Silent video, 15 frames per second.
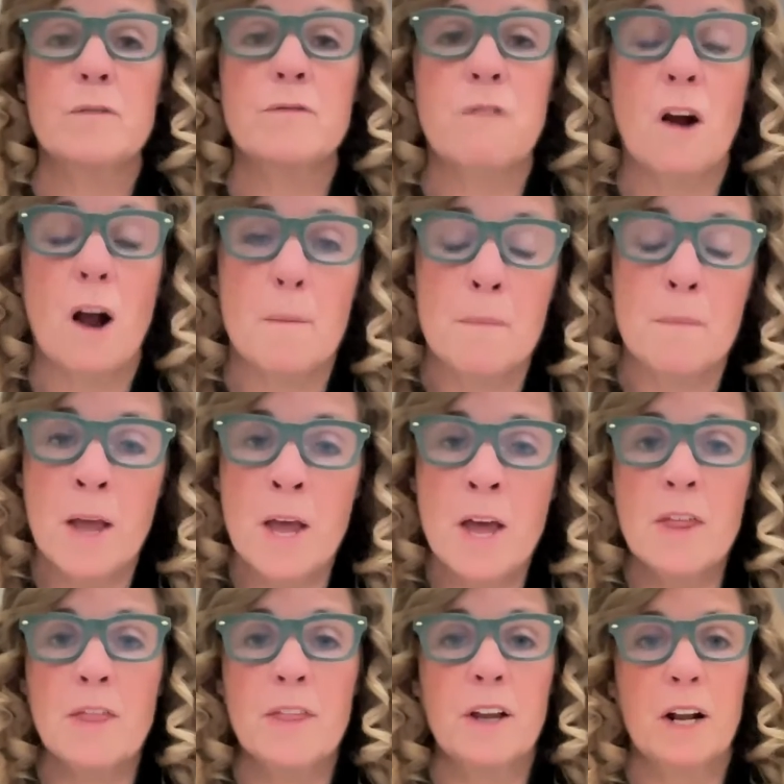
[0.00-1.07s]
From
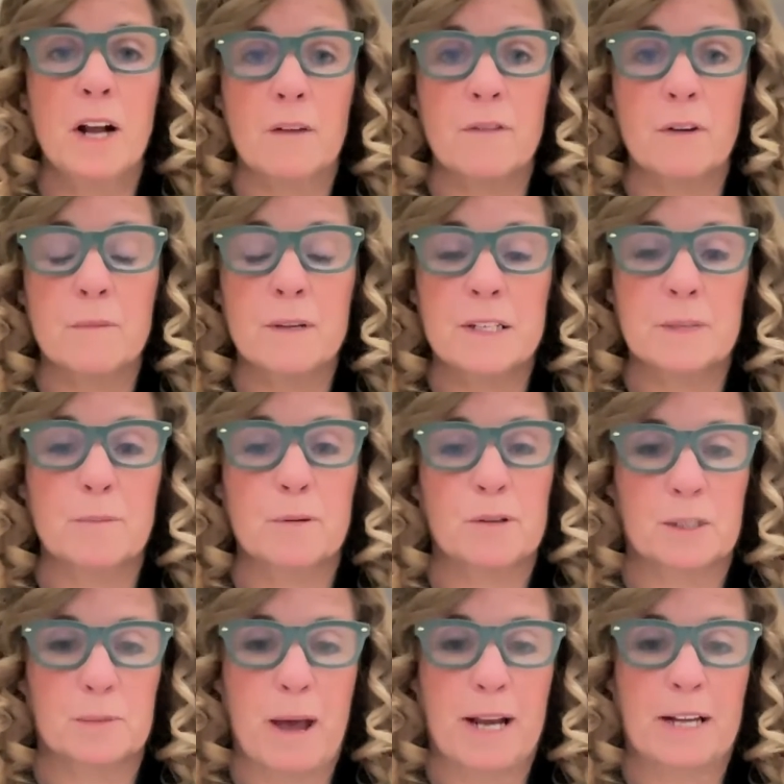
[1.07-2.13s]
the government's
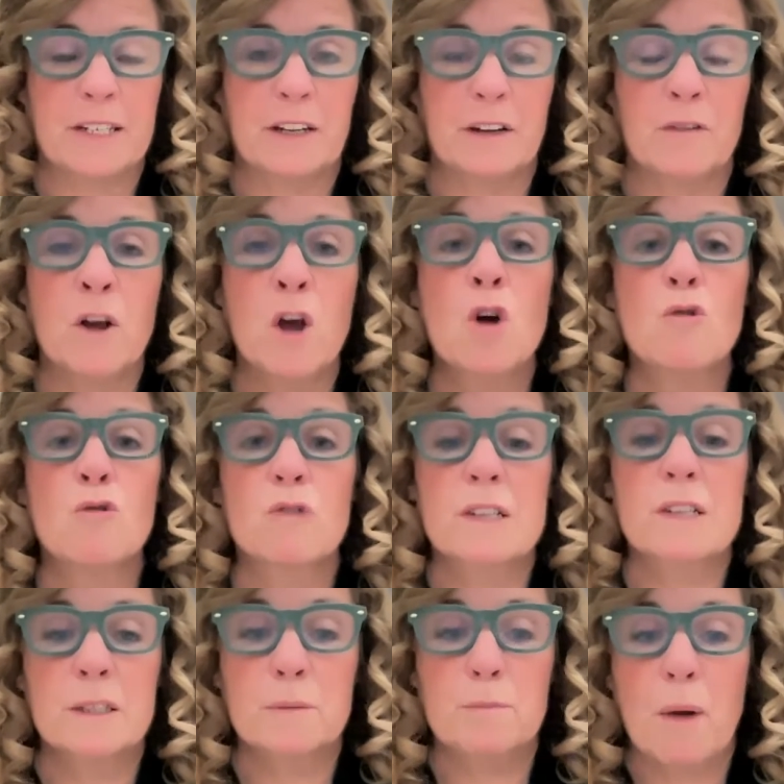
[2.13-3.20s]
perspective,
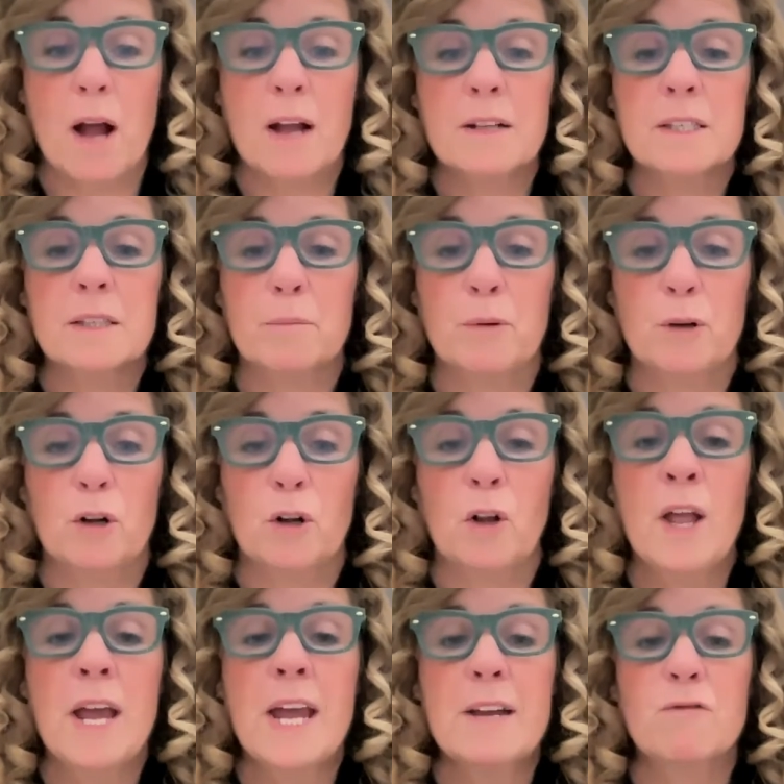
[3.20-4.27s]
responsible
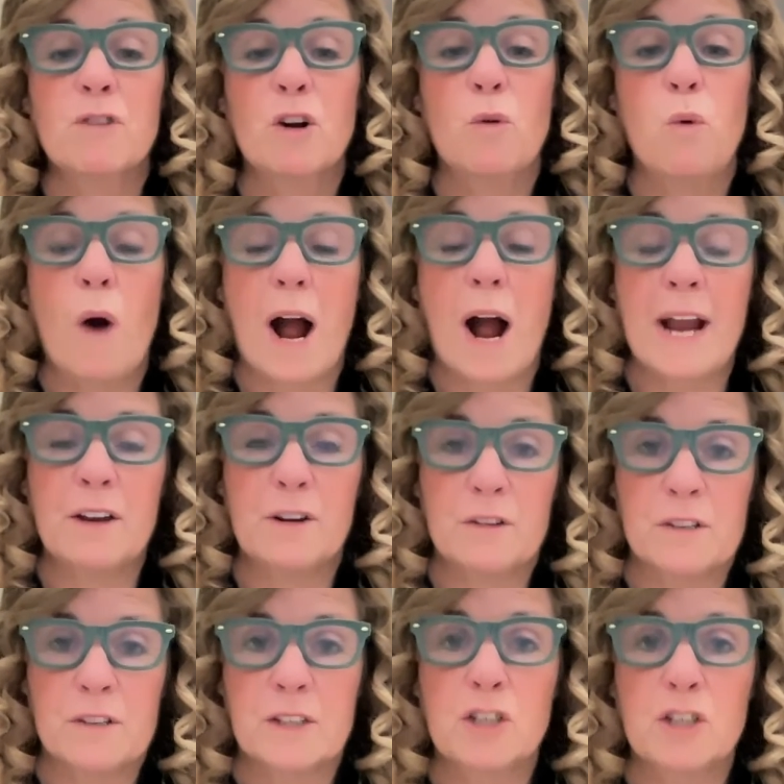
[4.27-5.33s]

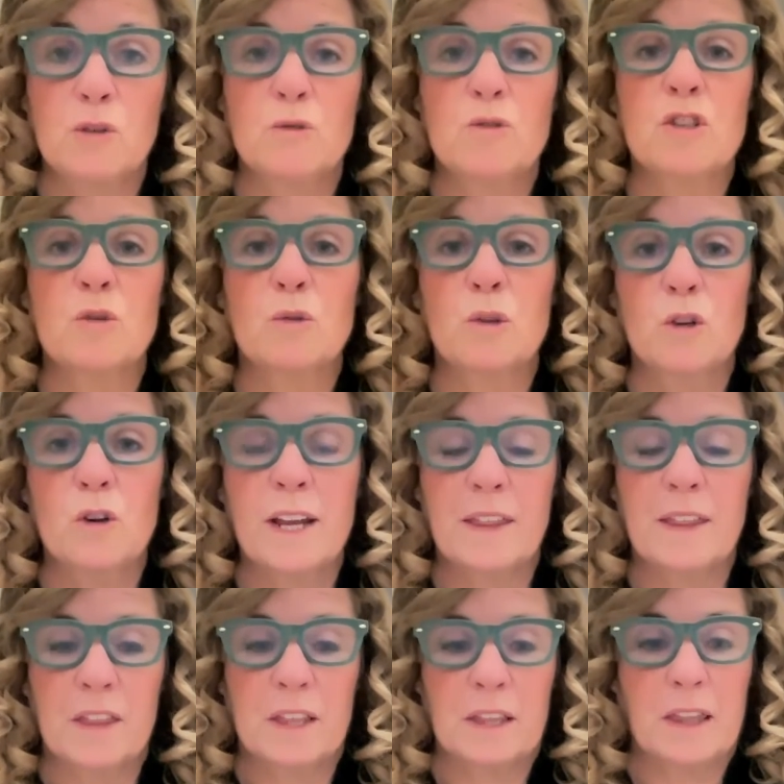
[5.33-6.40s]
requires you to look
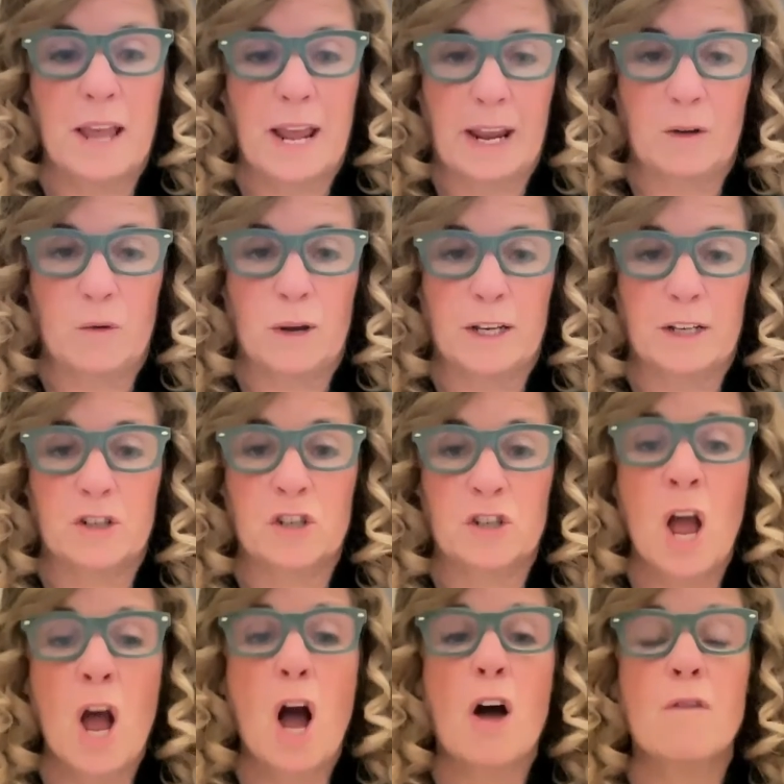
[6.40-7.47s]
at the language
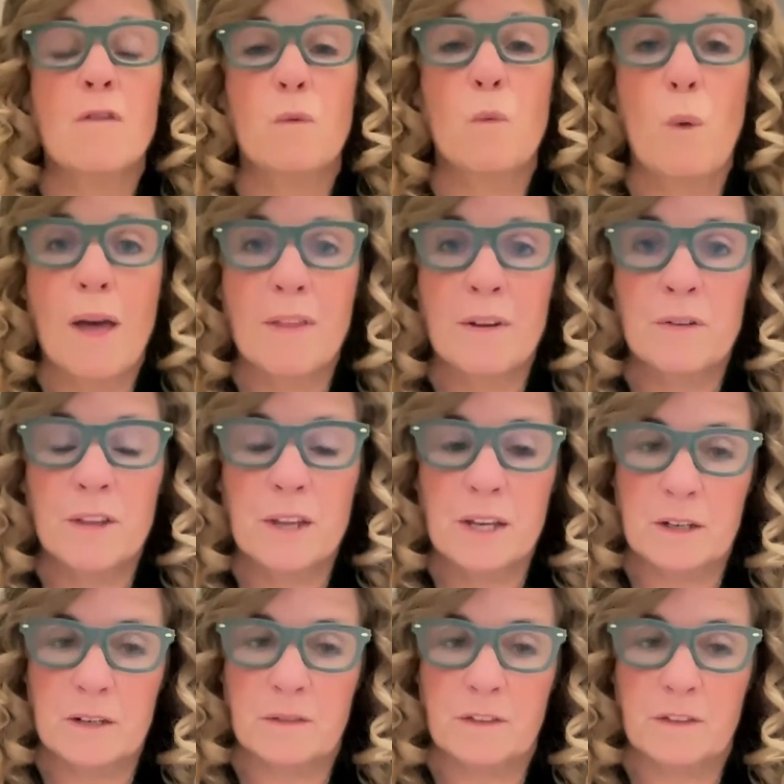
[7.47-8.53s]
of whether the
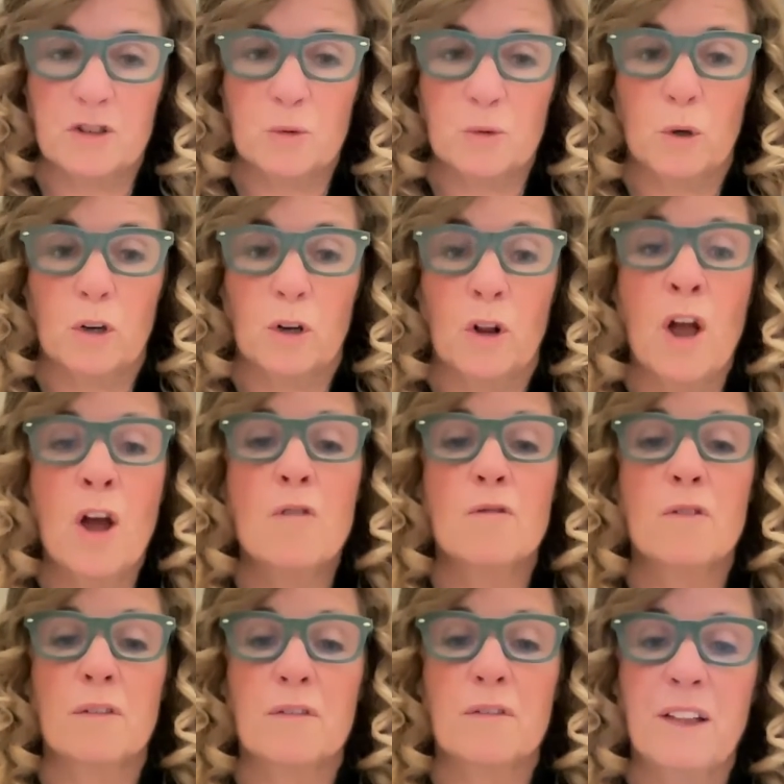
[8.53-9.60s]
individual
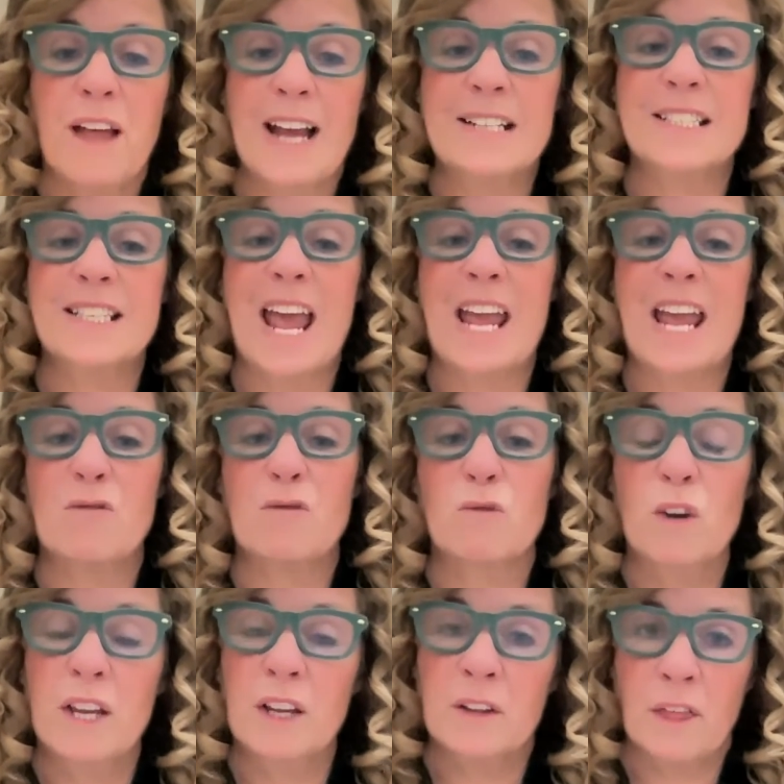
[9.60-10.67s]
reflects a
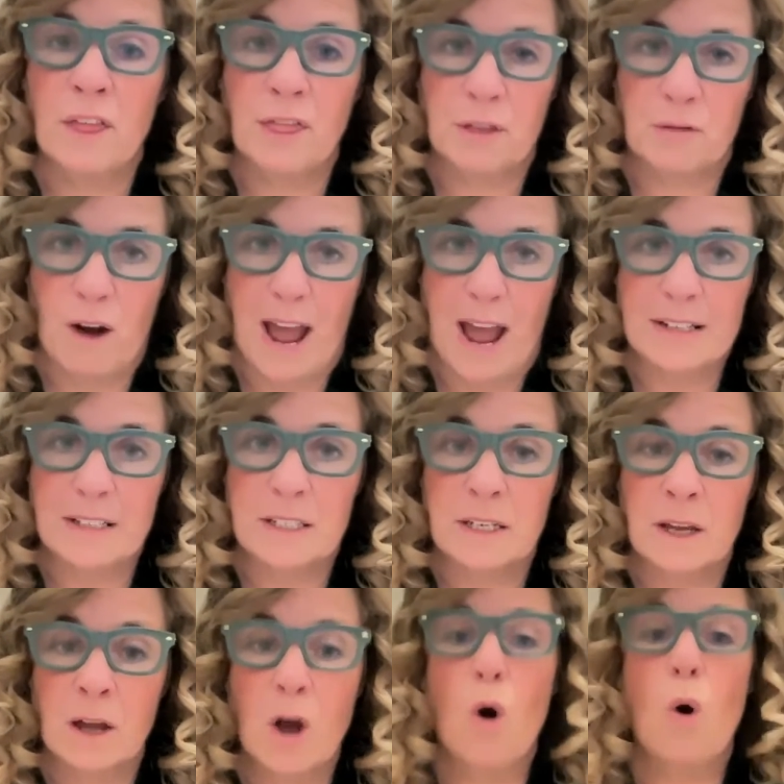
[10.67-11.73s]
real threat
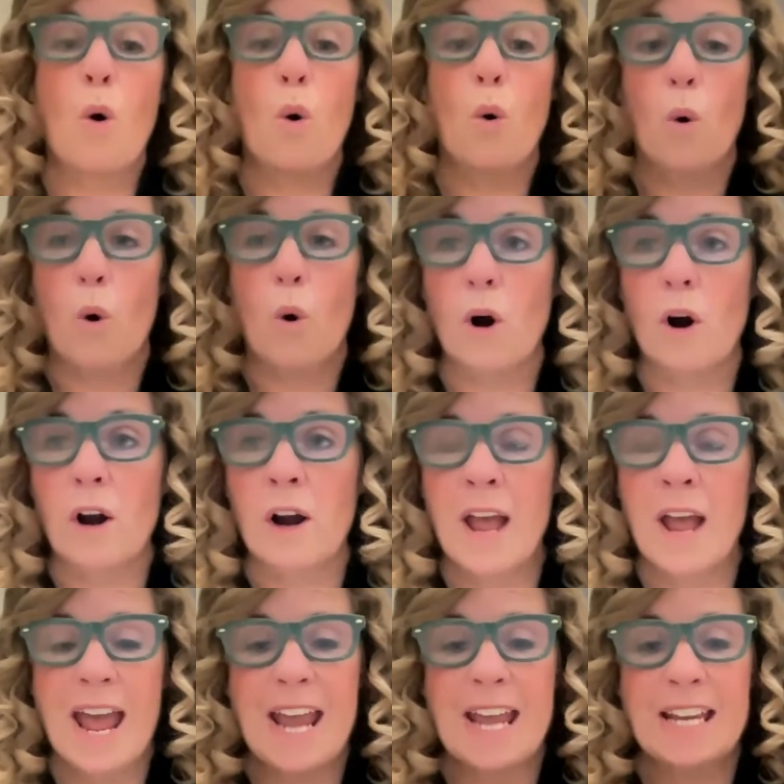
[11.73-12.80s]
or
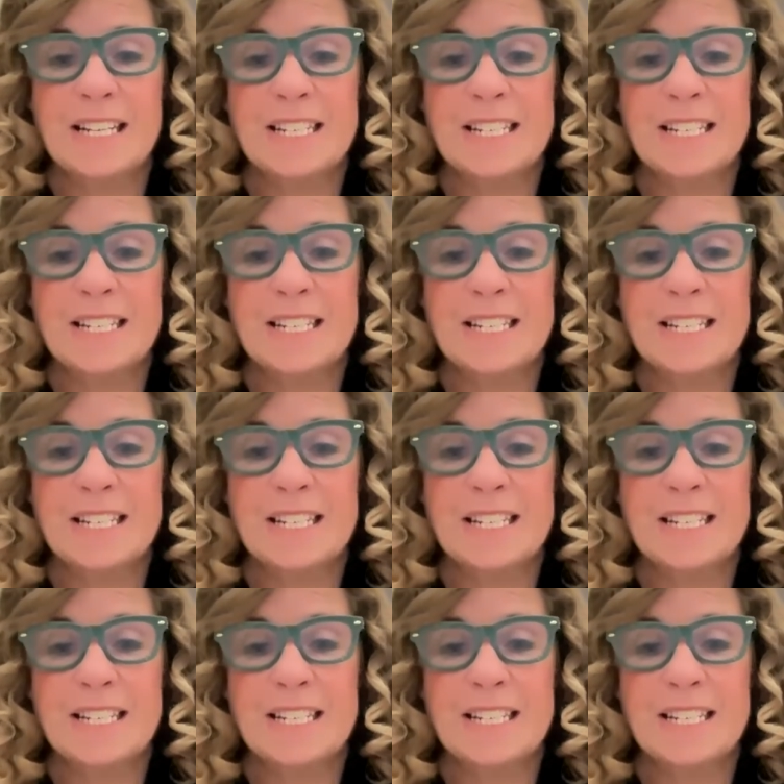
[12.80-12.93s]
a